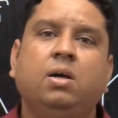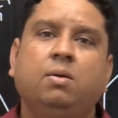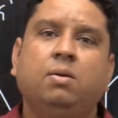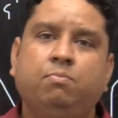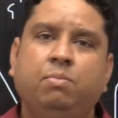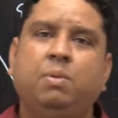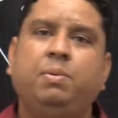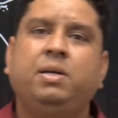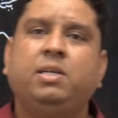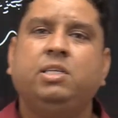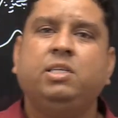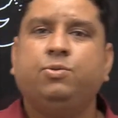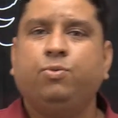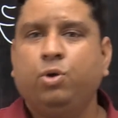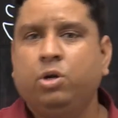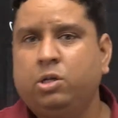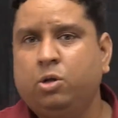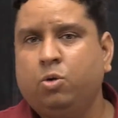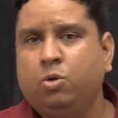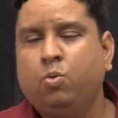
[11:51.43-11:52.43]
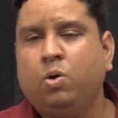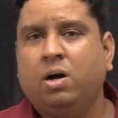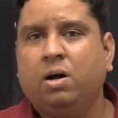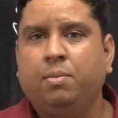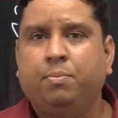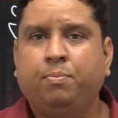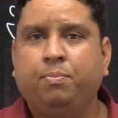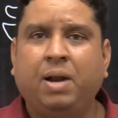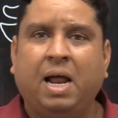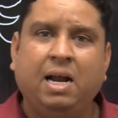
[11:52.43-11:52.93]
Maybe it is flowing through a
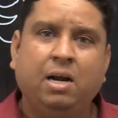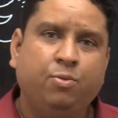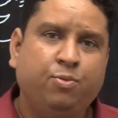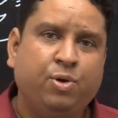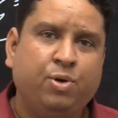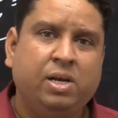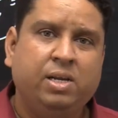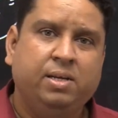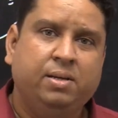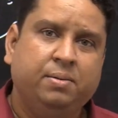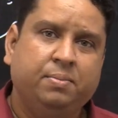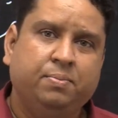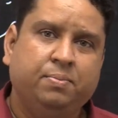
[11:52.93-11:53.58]
blind valley.